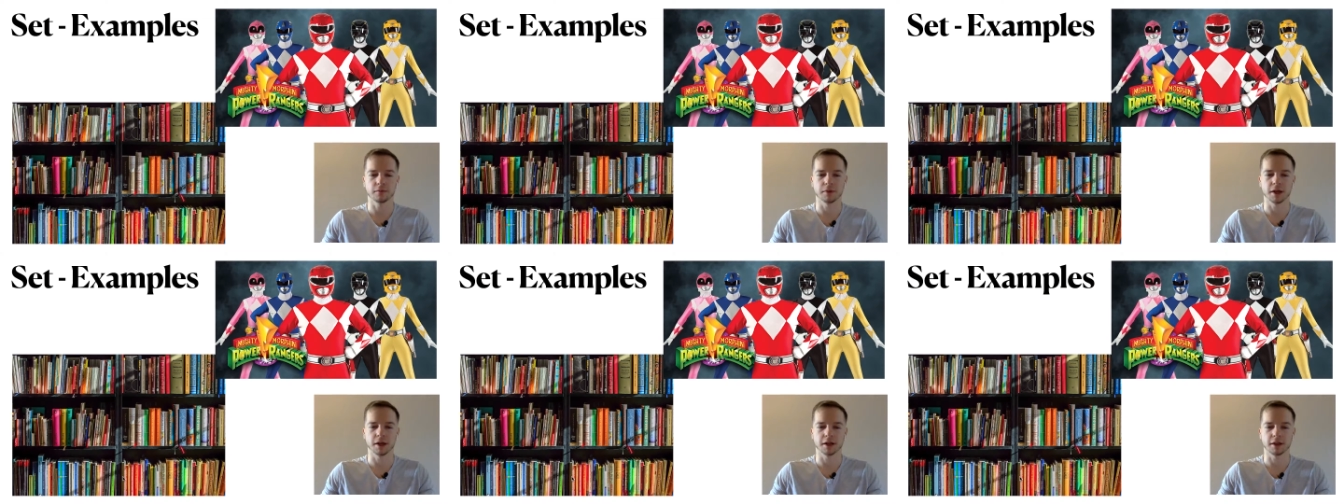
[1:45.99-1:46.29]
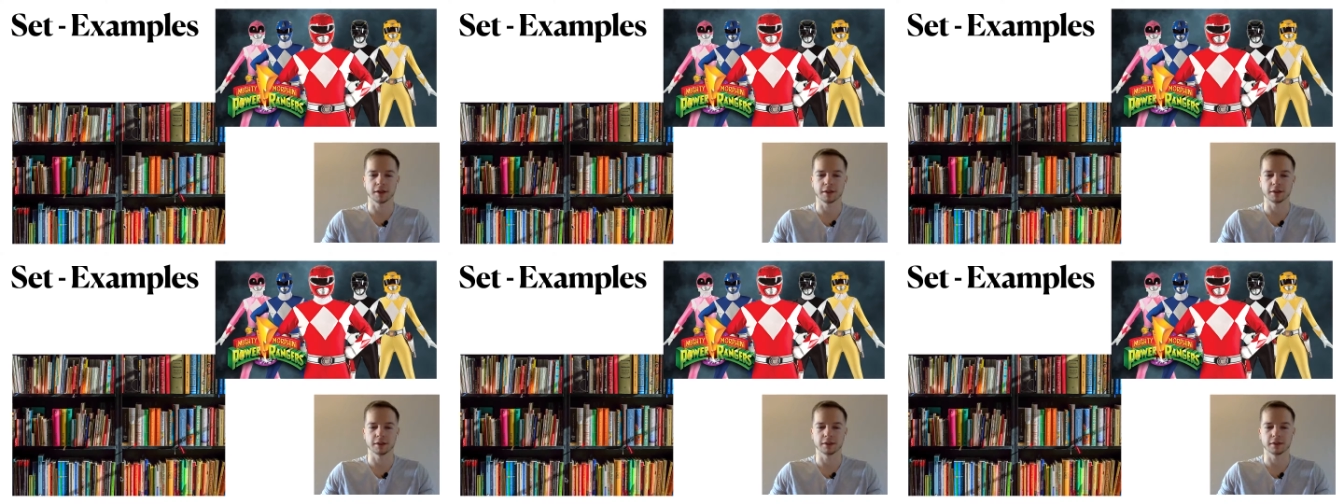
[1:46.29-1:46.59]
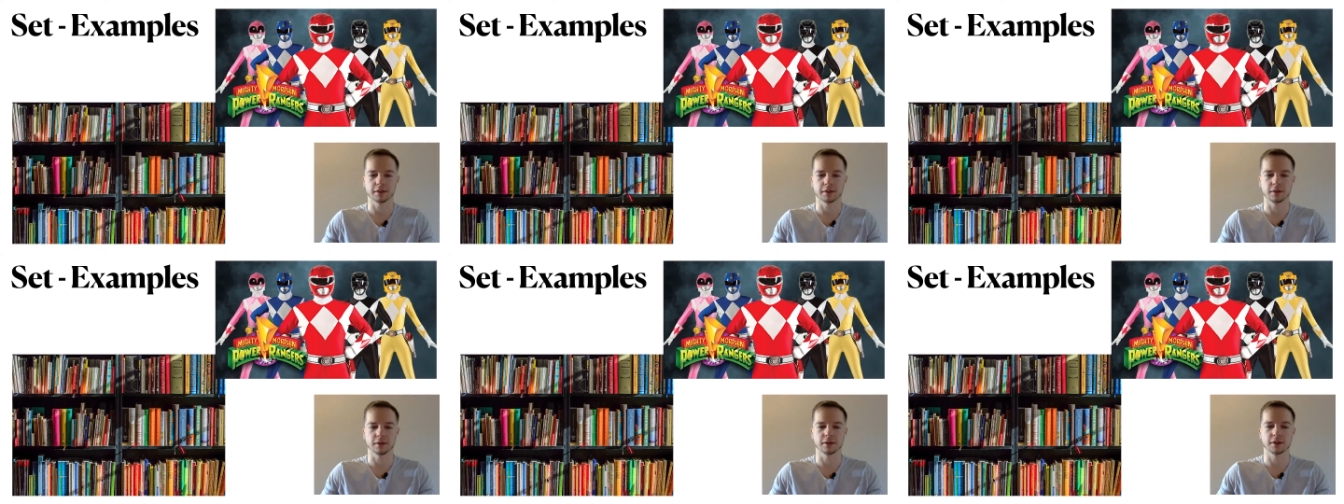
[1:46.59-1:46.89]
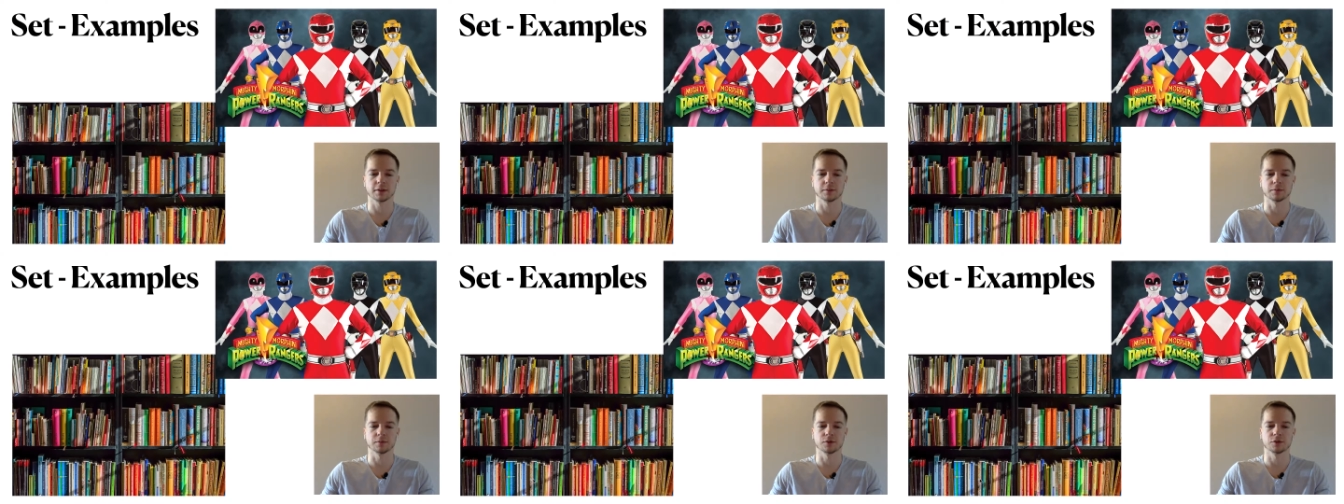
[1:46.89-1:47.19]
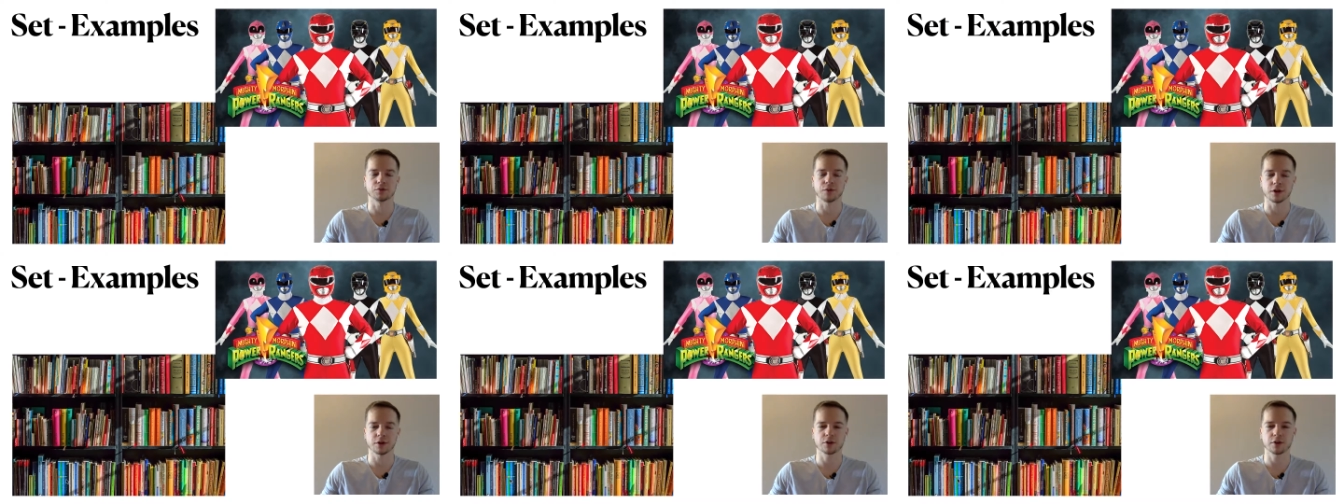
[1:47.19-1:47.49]
as some
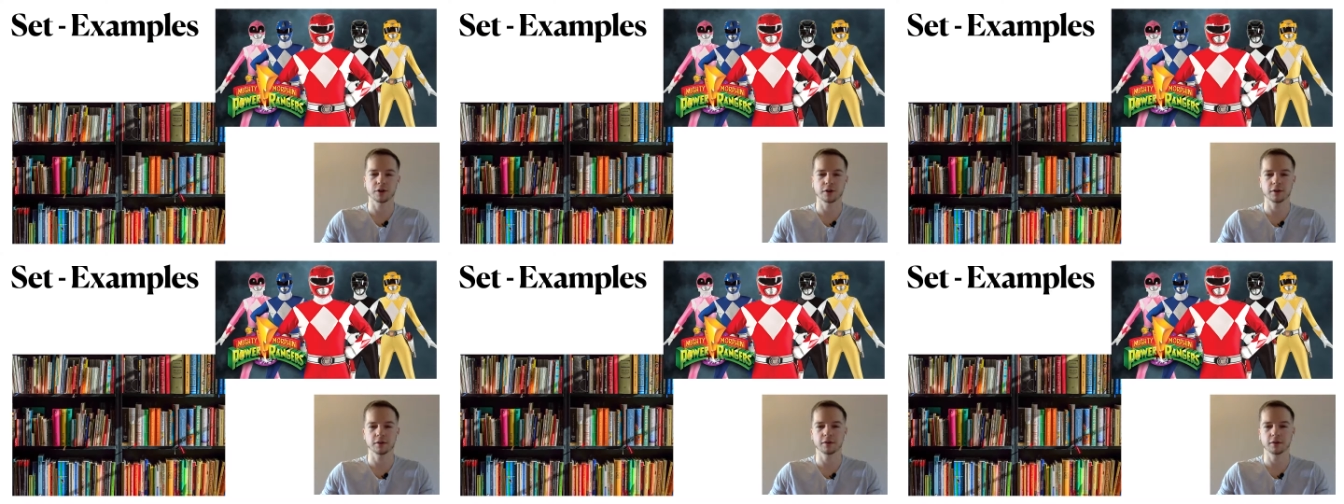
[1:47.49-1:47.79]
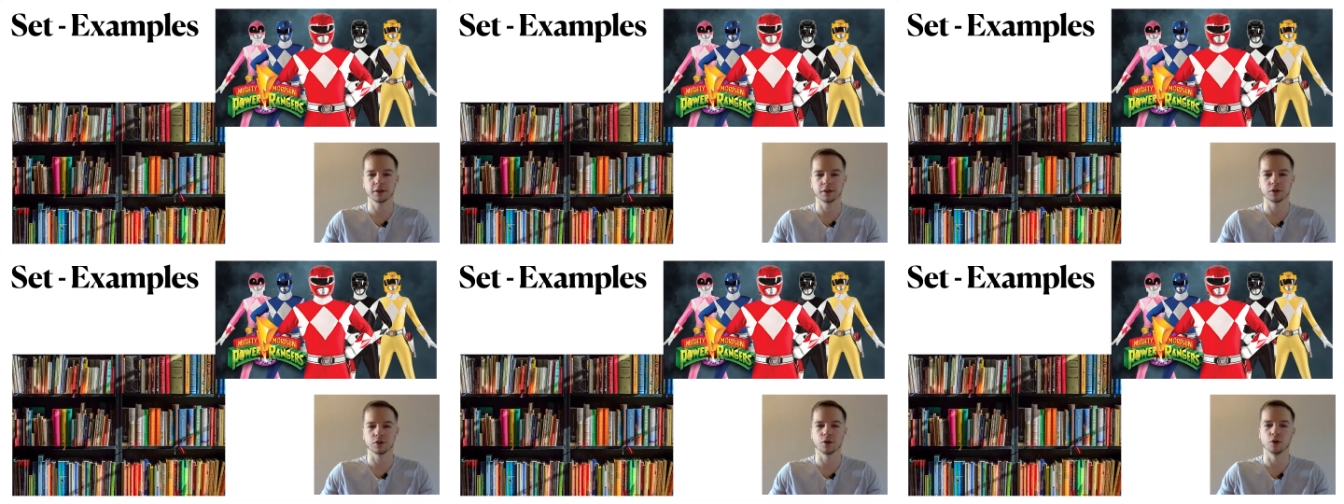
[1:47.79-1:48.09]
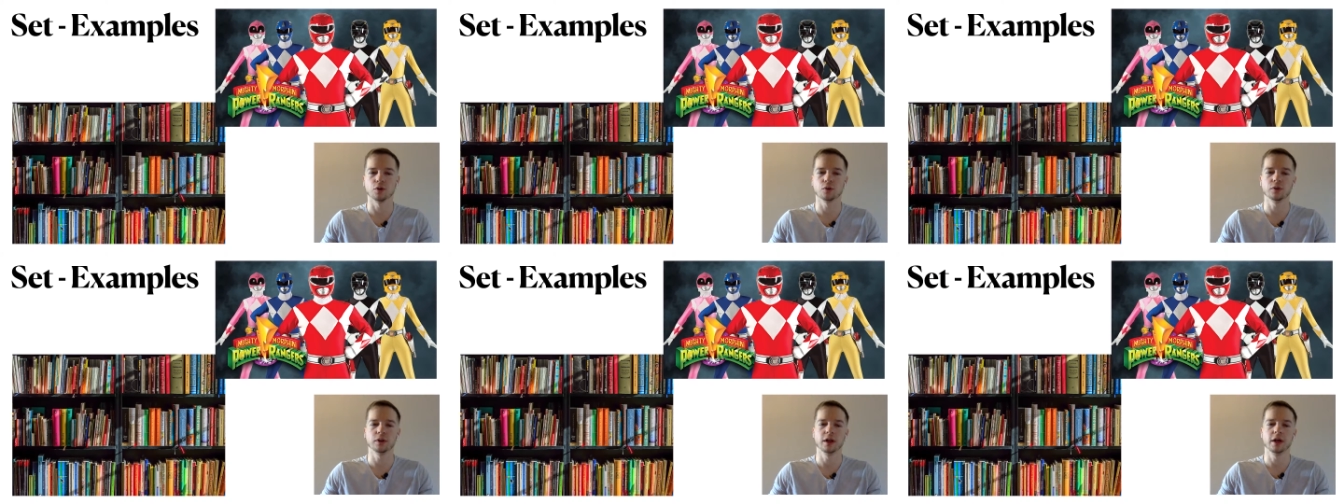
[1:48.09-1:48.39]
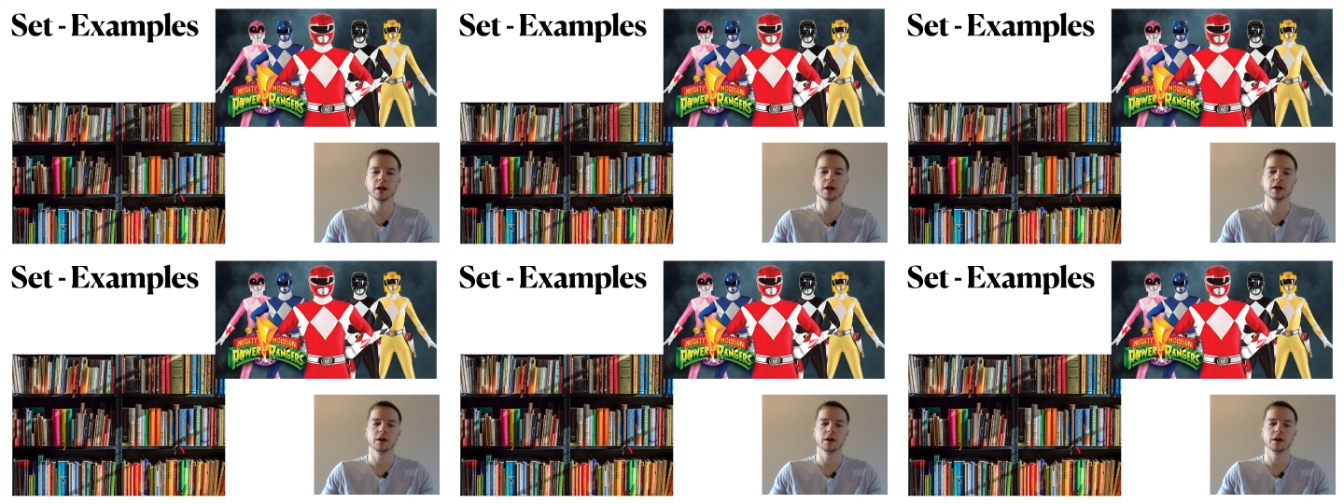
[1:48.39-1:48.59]
structure in code,